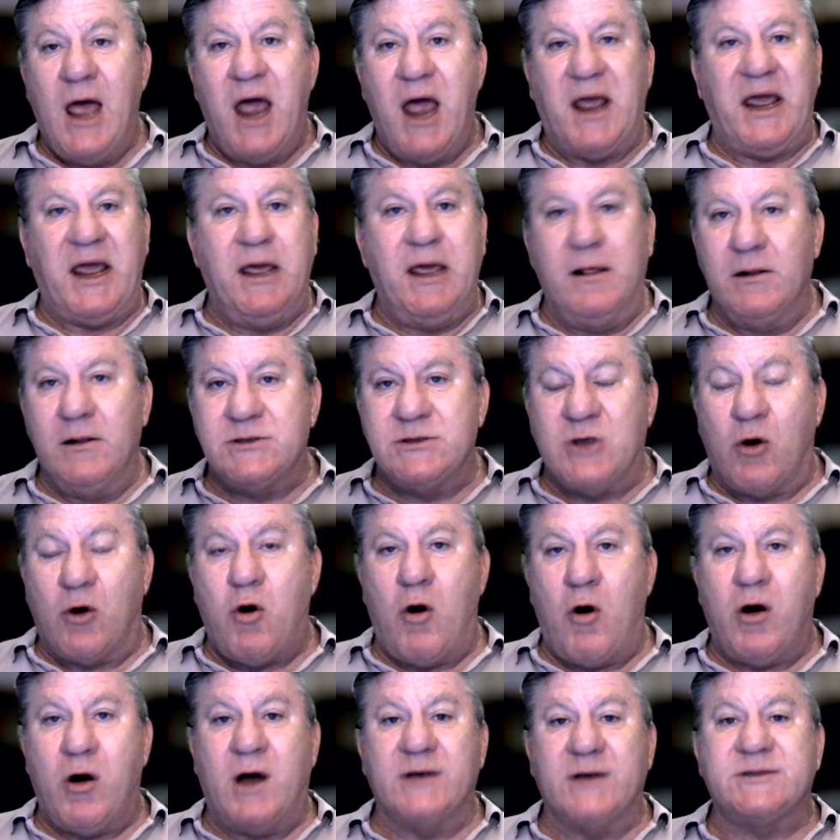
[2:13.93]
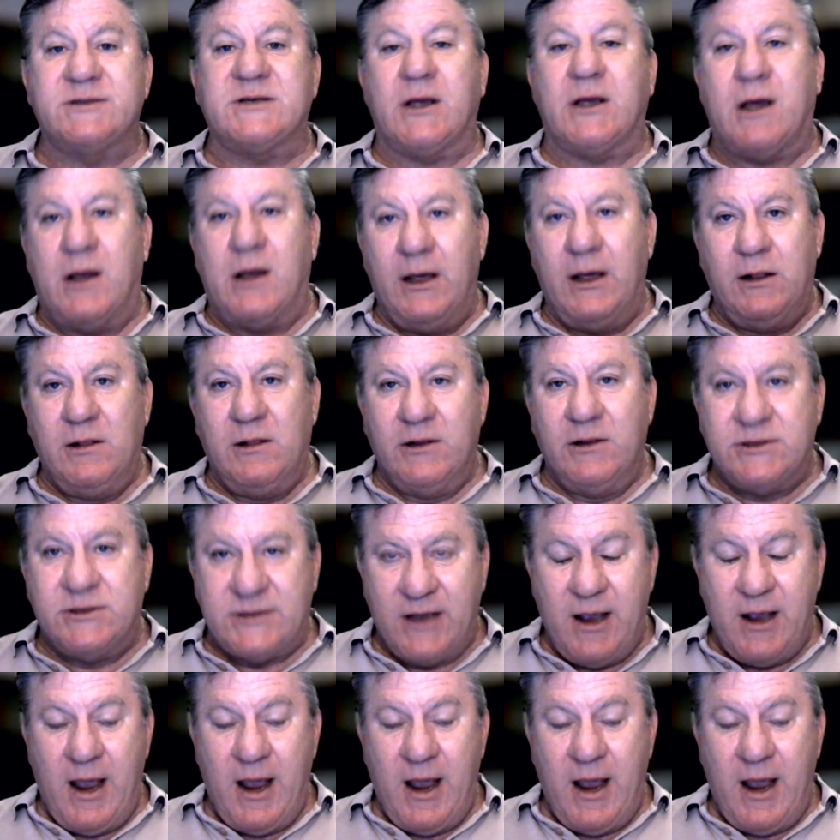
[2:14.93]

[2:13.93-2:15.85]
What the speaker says: kills the hojas, kills